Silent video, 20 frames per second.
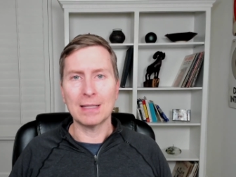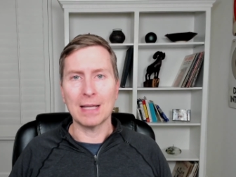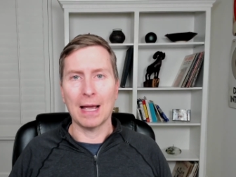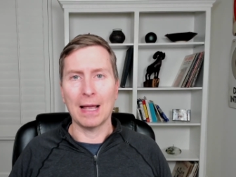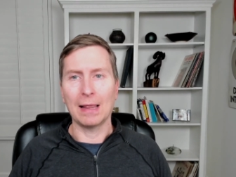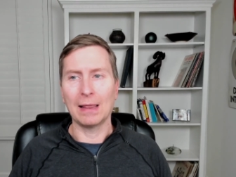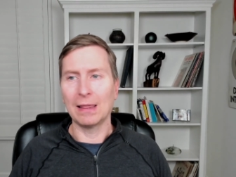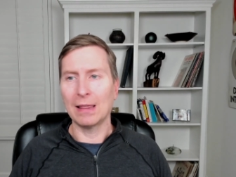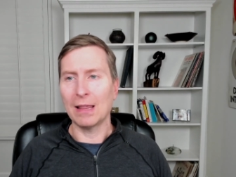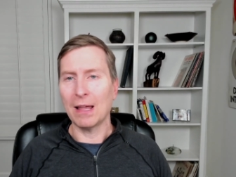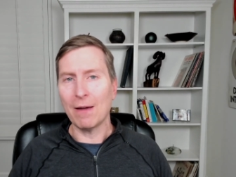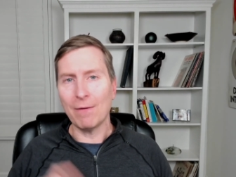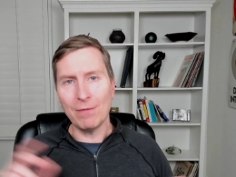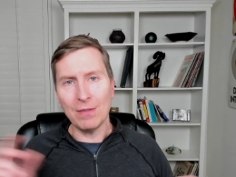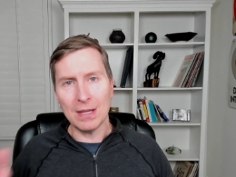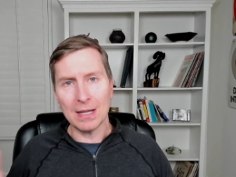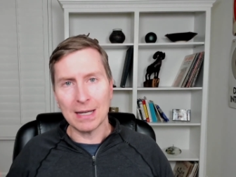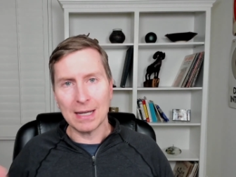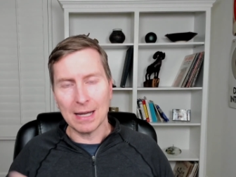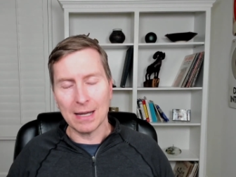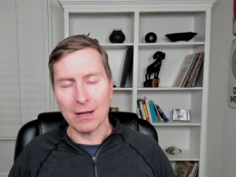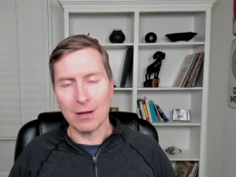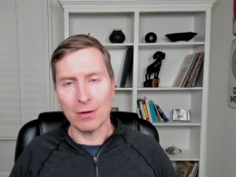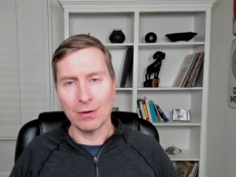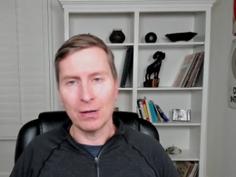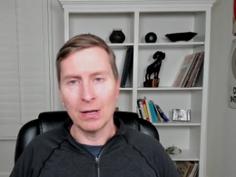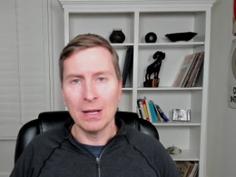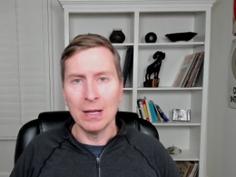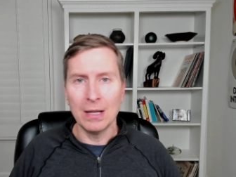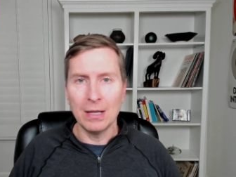I love the account.
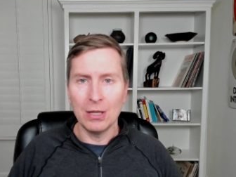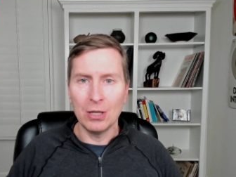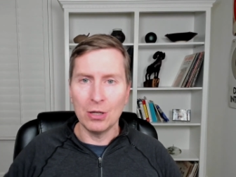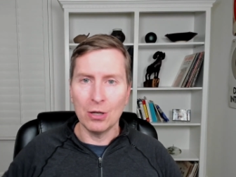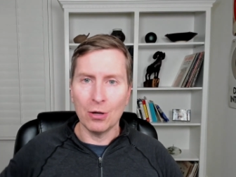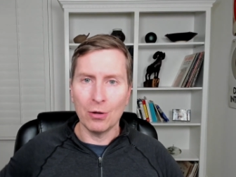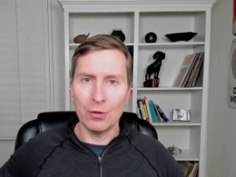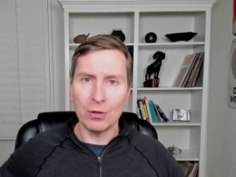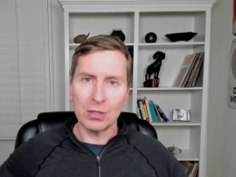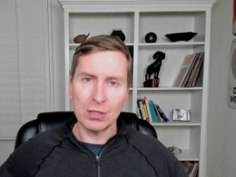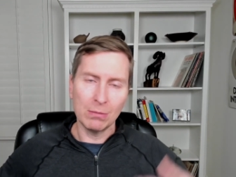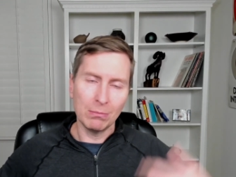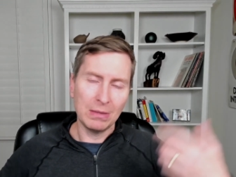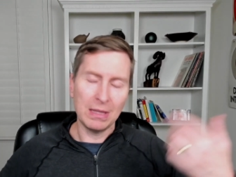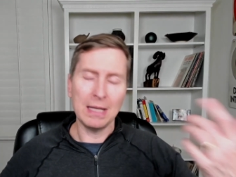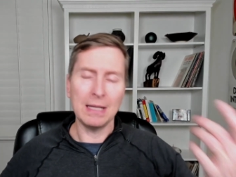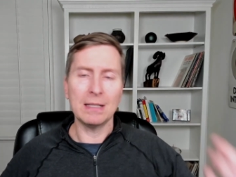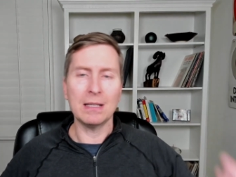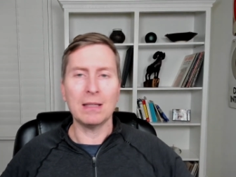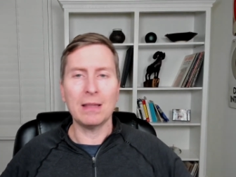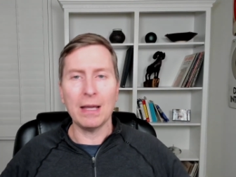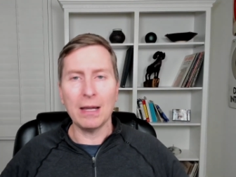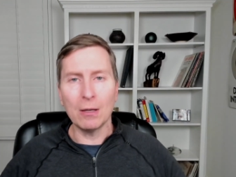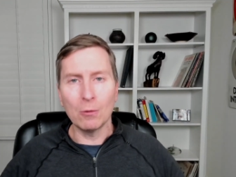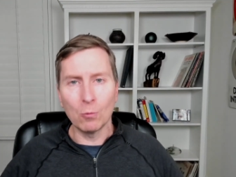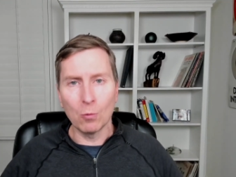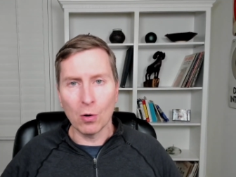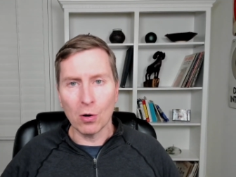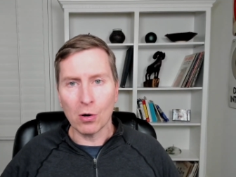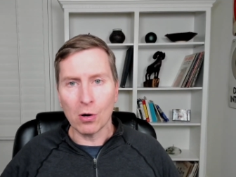There's some things that they could
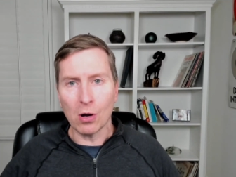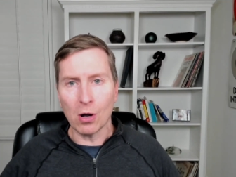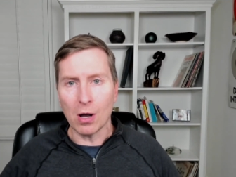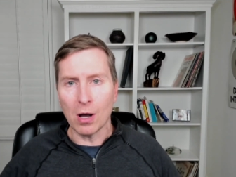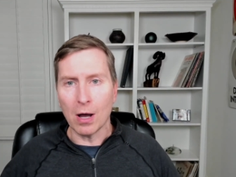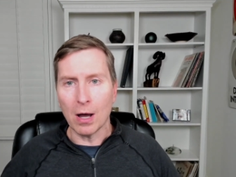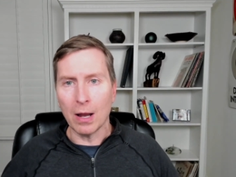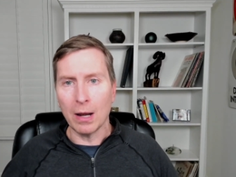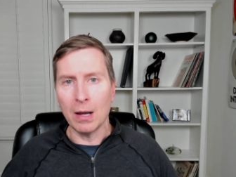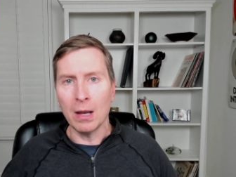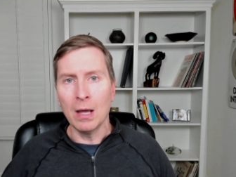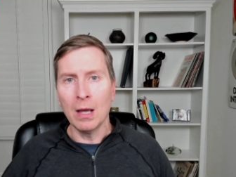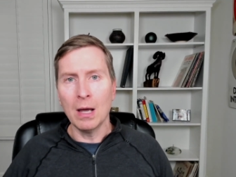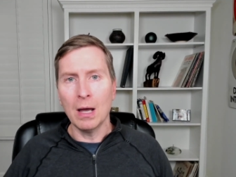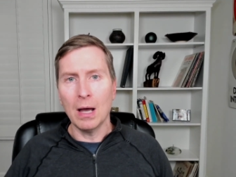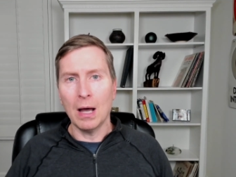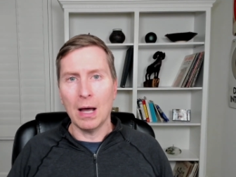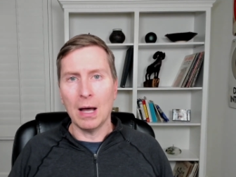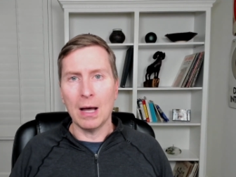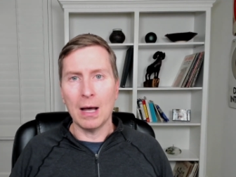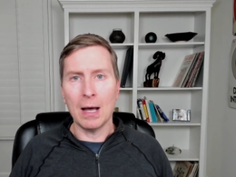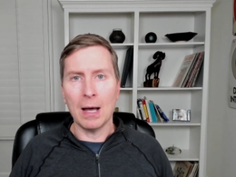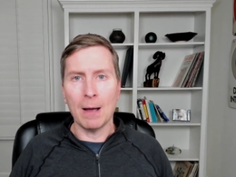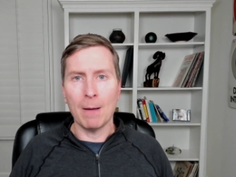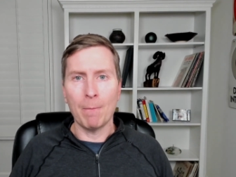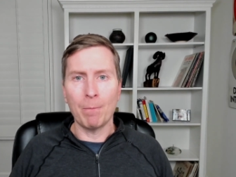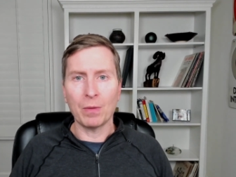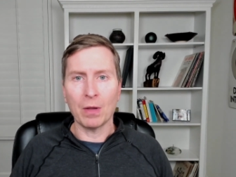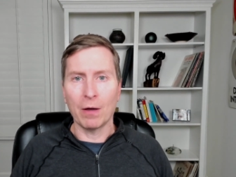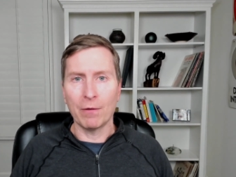work on,
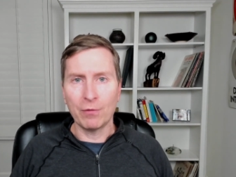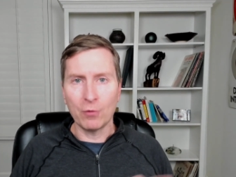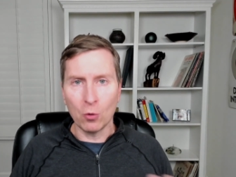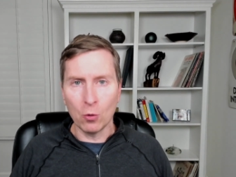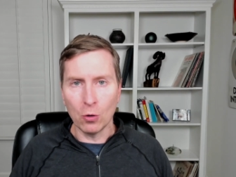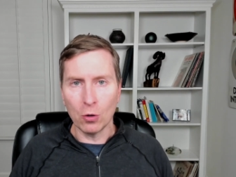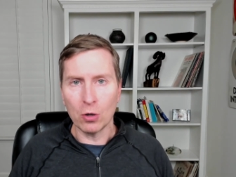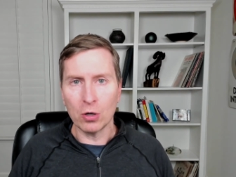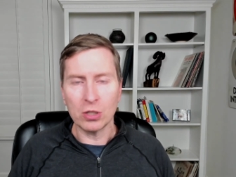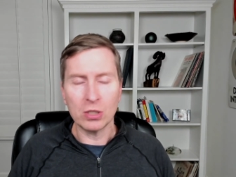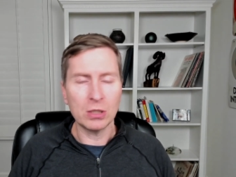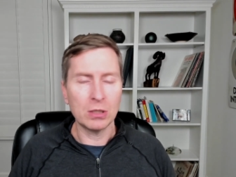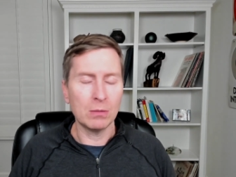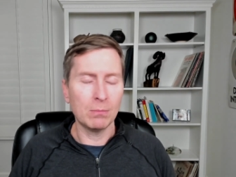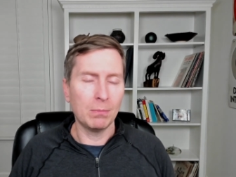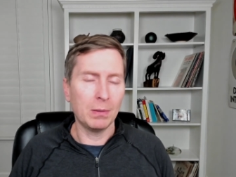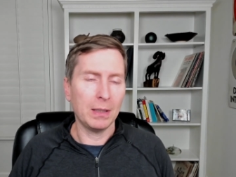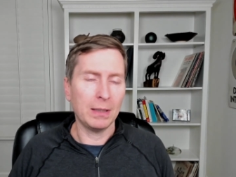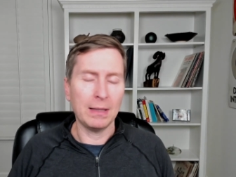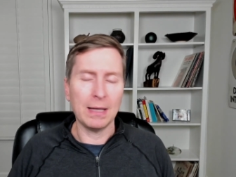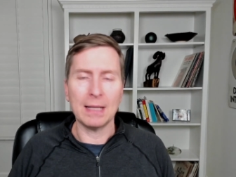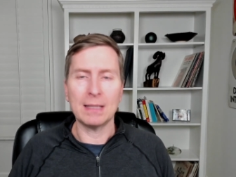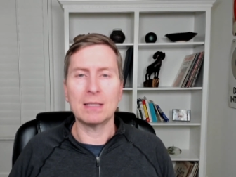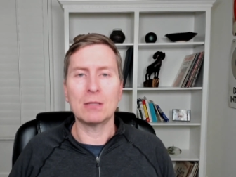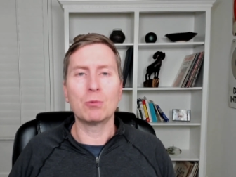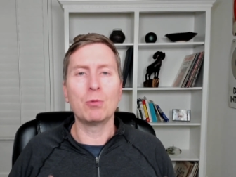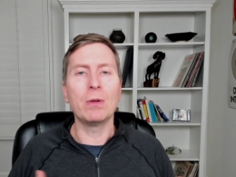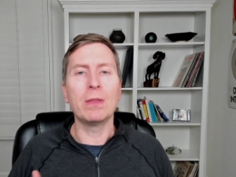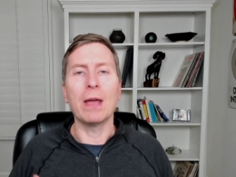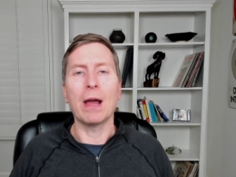of course, but
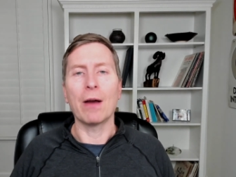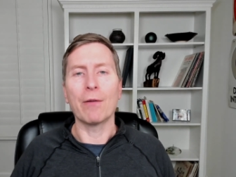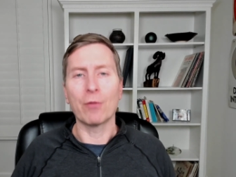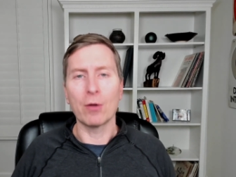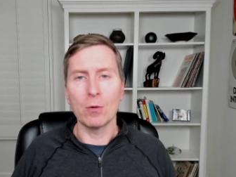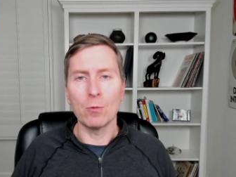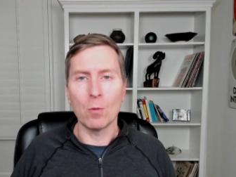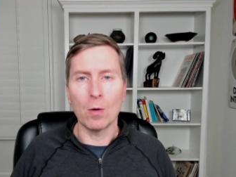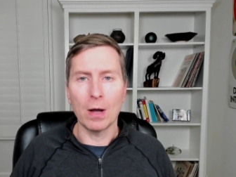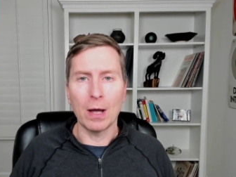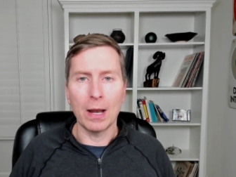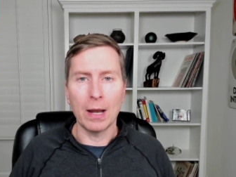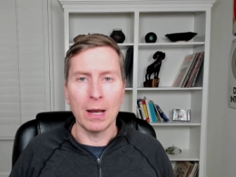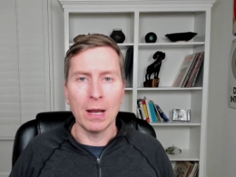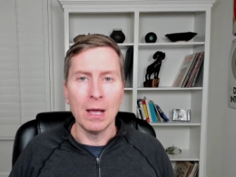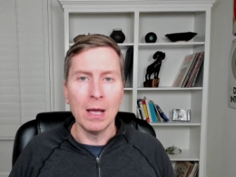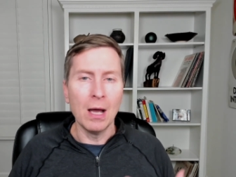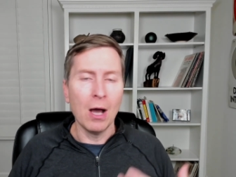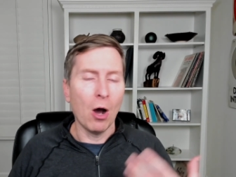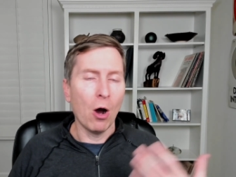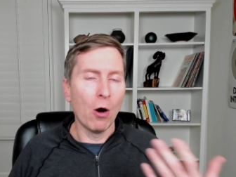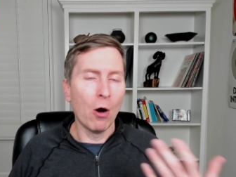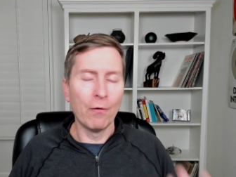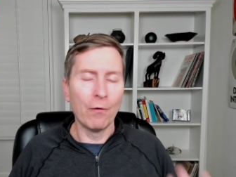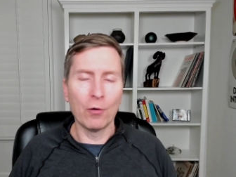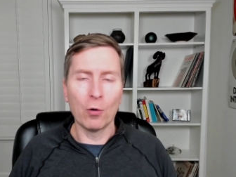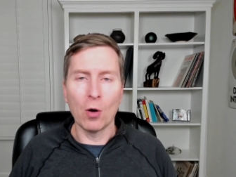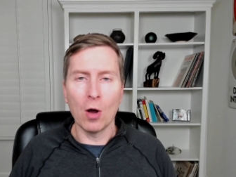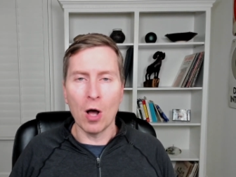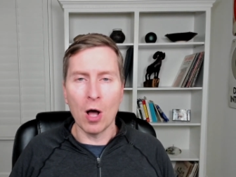that's with everyone.
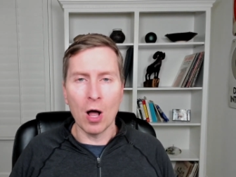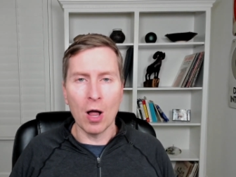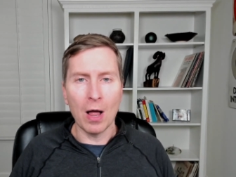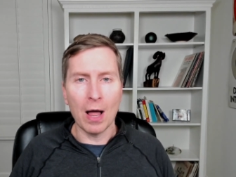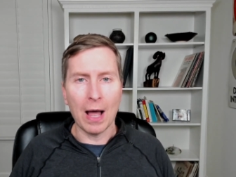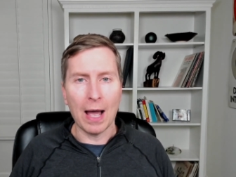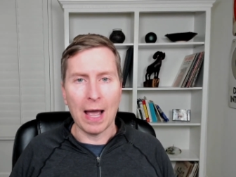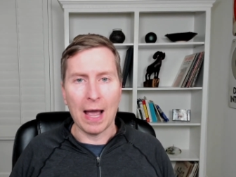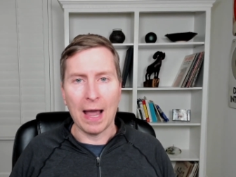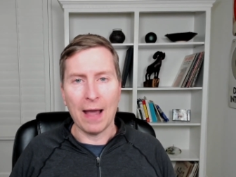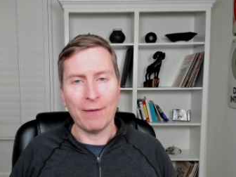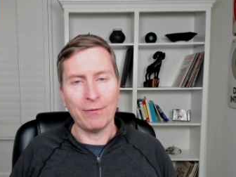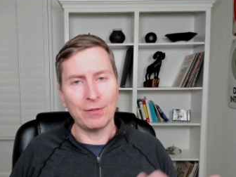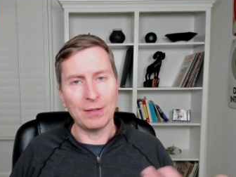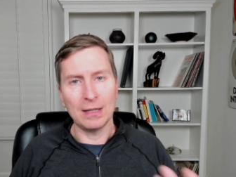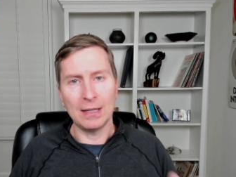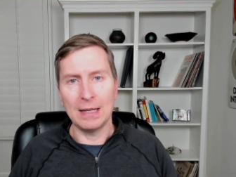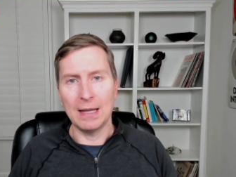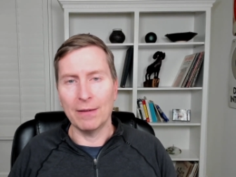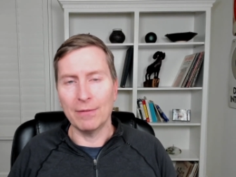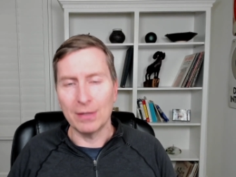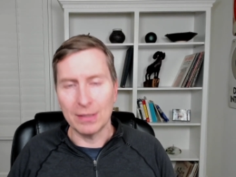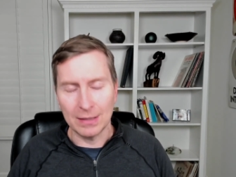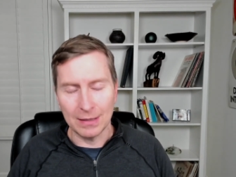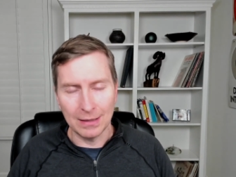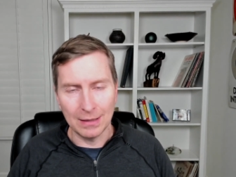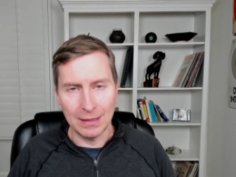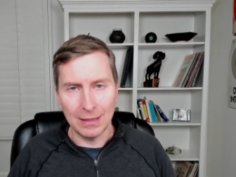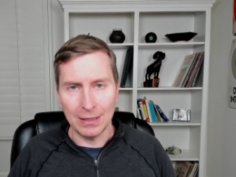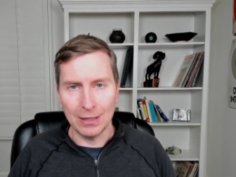Overall, I have to
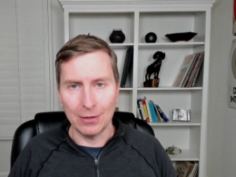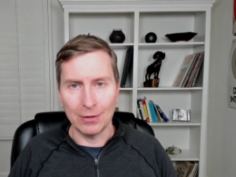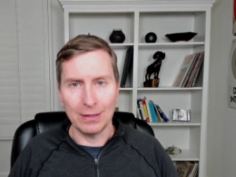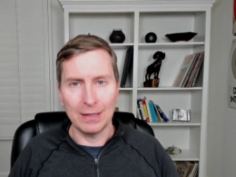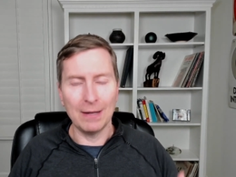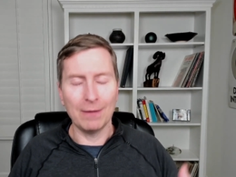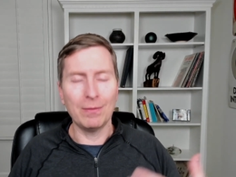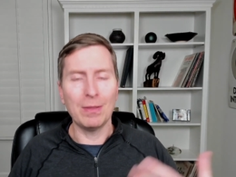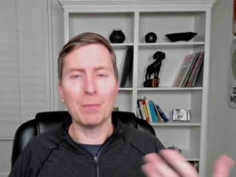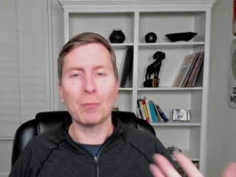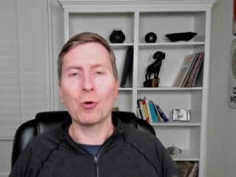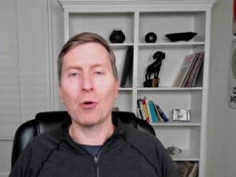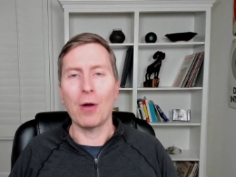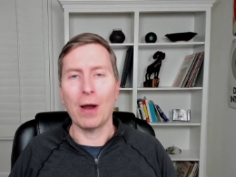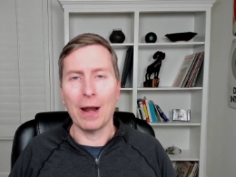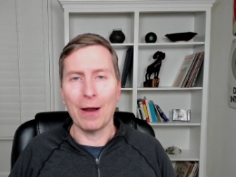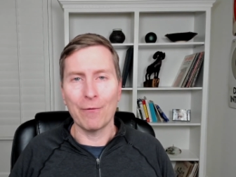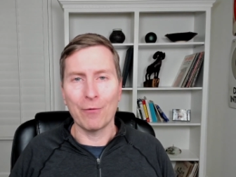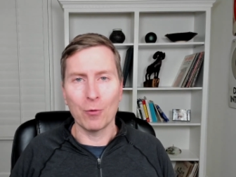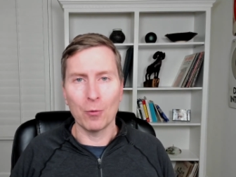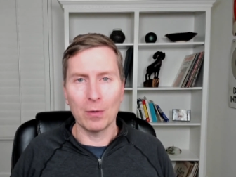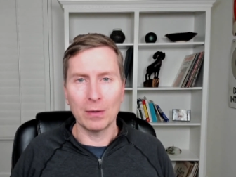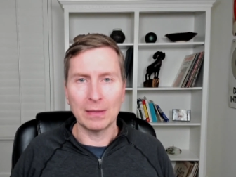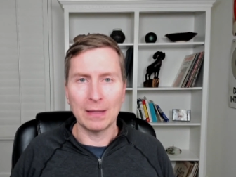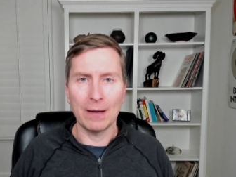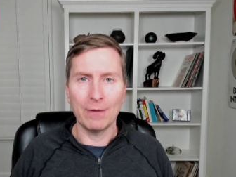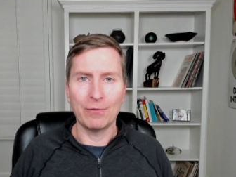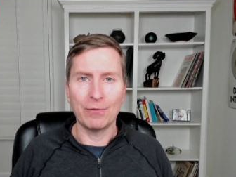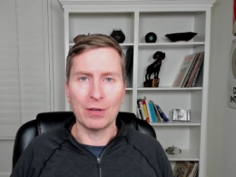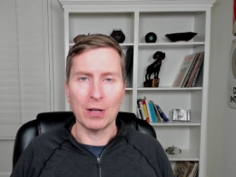give them credit for what
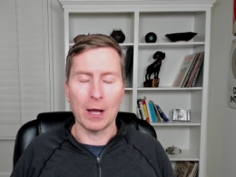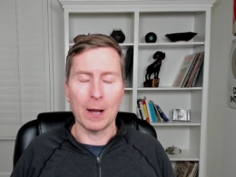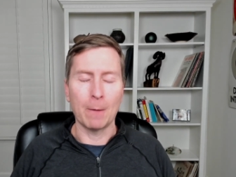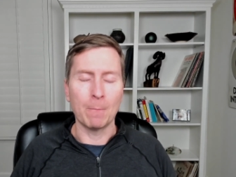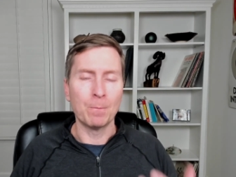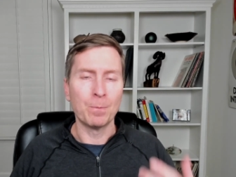they've done.